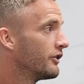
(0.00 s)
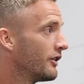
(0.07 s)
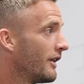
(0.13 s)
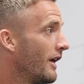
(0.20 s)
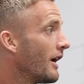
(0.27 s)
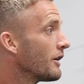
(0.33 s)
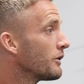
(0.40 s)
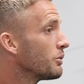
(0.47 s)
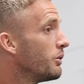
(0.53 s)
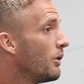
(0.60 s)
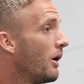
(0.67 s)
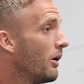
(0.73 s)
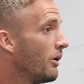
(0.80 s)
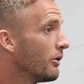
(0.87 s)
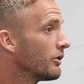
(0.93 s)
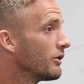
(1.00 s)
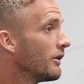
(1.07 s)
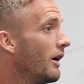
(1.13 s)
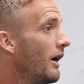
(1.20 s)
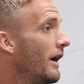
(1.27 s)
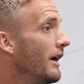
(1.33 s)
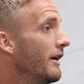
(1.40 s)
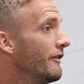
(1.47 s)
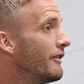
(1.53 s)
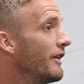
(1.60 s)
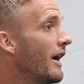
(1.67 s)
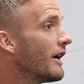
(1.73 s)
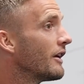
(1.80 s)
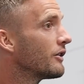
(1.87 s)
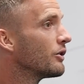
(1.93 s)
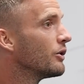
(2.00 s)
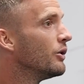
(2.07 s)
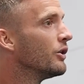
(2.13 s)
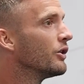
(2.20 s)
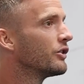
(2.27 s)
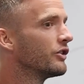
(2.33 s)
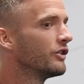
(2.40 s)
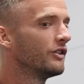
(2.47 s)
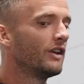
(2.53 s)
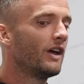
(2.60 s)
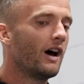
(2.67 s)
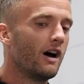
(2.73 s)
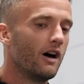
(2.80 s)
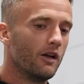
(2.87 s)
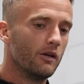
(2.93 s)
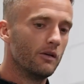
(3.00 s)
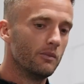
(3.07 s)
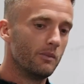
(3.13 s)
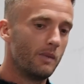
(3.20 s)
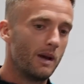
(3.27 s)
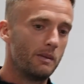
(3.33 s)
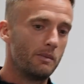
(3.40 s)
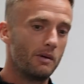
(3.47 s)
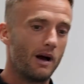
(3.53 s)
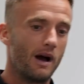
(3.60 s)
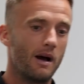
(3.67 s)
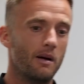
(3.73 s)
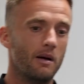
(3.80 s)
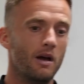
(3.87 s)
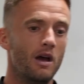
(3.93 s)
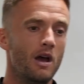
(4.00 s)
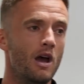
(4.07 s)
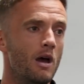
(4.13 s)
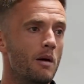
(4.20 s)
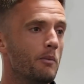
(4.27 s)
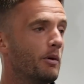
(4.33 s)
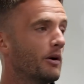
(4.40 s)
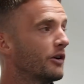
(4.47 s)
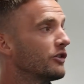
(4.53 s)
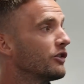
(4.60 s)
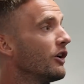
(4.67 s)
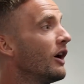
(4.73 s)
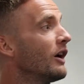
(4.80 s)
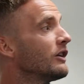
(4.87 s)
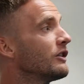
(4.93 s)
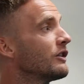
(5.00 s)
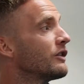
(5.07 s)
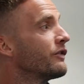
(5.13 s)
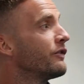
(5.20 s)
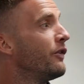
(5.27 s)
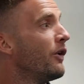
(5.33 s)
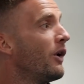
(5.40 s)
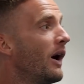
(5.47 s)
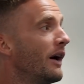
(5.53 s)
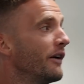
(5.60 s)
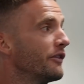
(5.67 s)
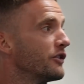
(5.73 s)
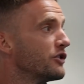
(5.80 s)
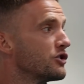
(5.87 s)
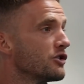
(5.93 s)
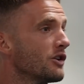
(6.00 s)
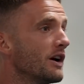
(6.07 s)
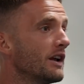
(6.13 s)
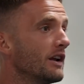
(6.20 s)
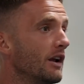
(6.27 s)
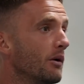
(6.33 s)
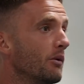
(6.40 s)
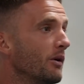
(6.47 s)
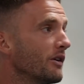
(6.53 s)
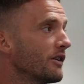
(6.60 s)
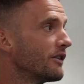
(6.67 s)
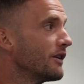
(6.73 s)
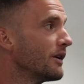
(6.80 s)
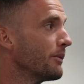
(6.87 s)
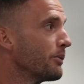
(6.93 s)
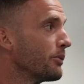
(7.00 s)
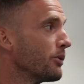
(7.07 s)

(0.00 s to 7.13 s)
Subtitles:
in the dressing room, you've been there, done that at this level. But we've got a lot of young players in the squad, and you've built up a bond with quite a few of them. Is that something you really